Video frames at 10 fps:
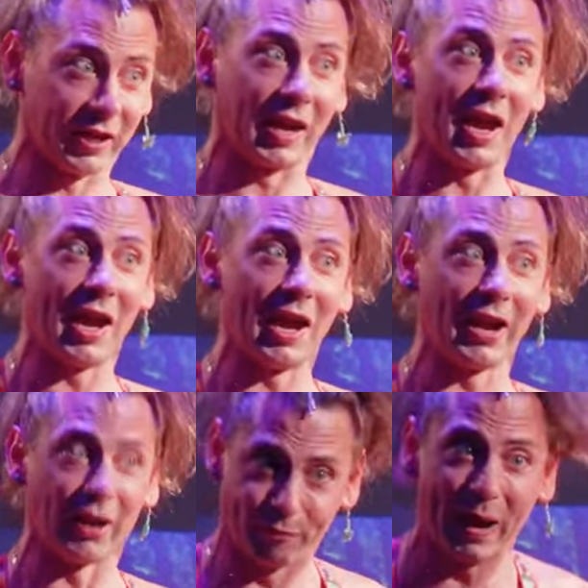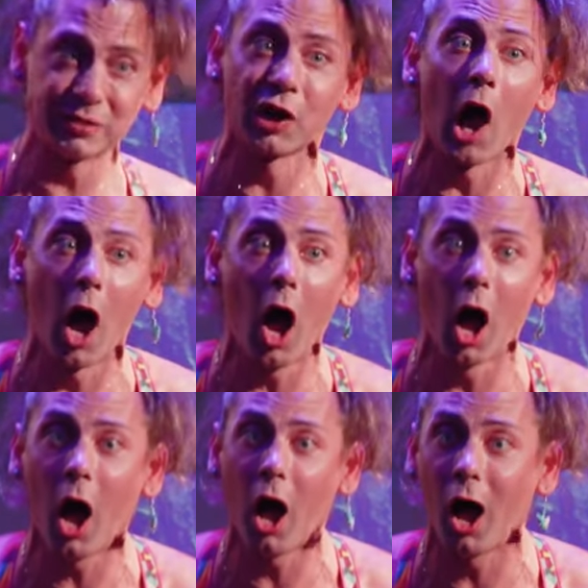the King of
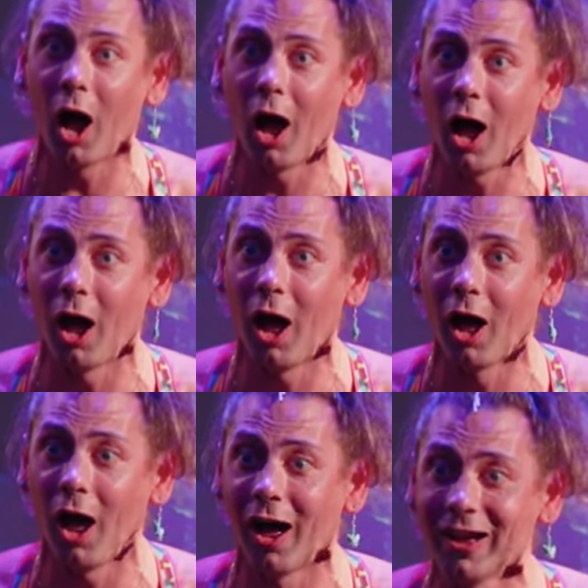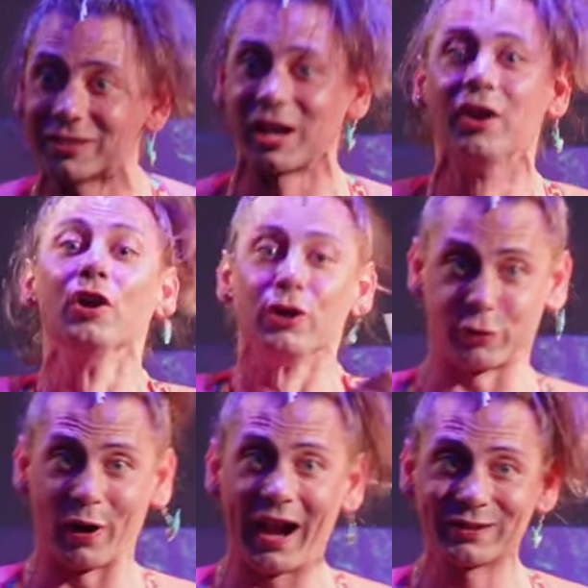Pentacles
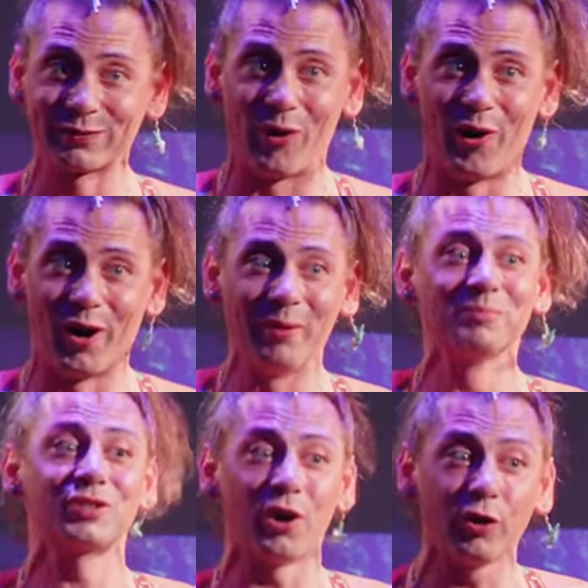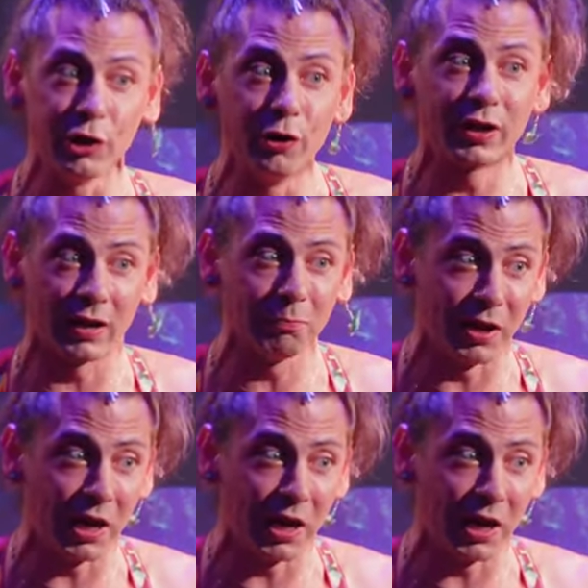transformed so you can